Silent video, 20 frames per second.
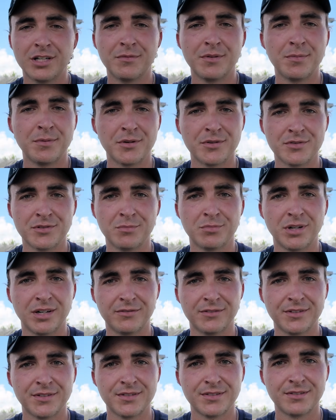going to be personal
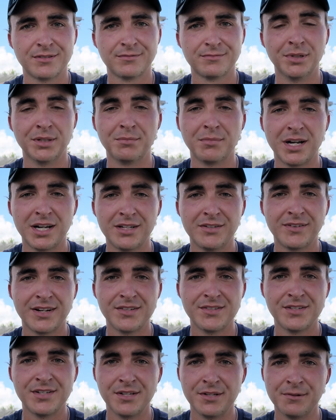preference. But my
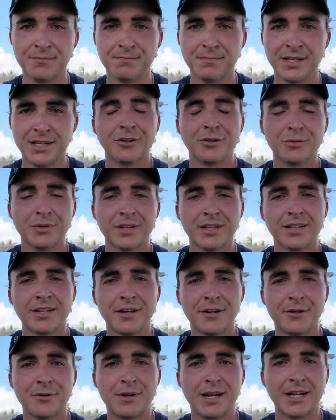advice to you, go with a
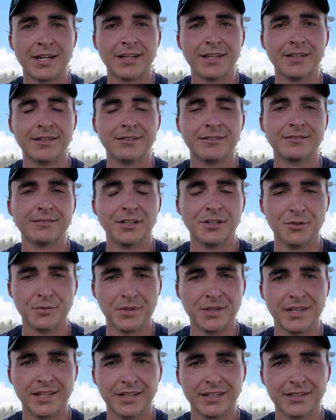lighter racket than you
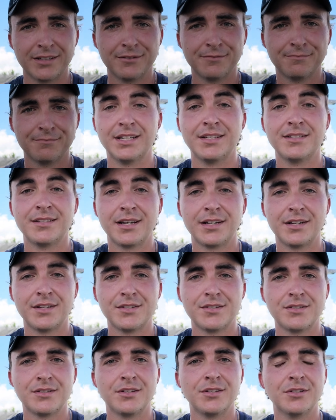would think. In
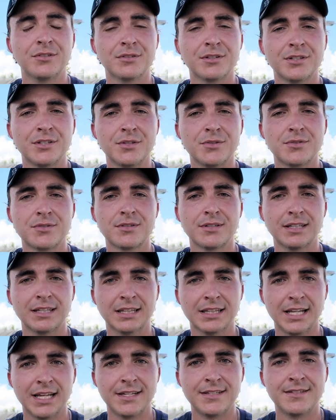tennis, you can use
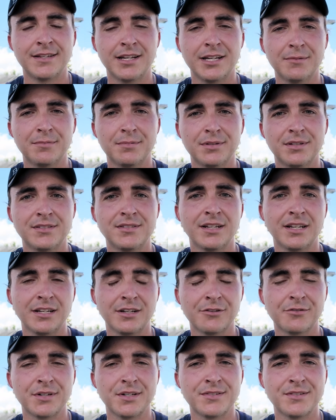lead tape to
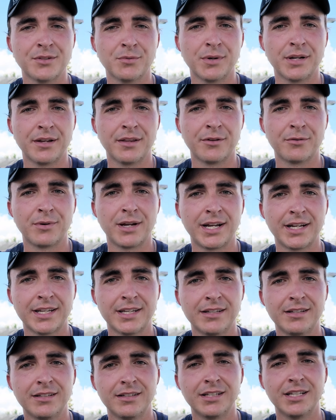increase the weight of the
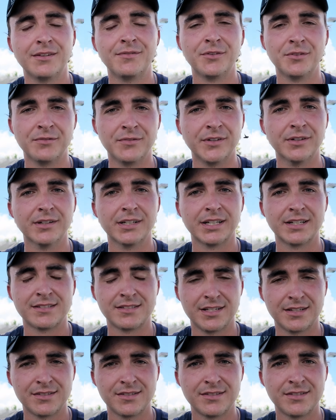racket if you feel like
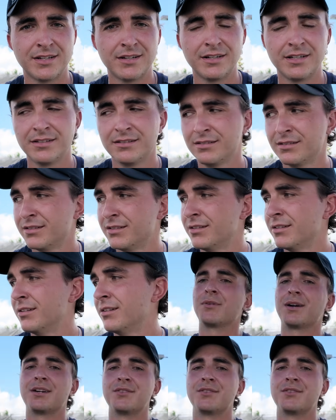it's necessary. So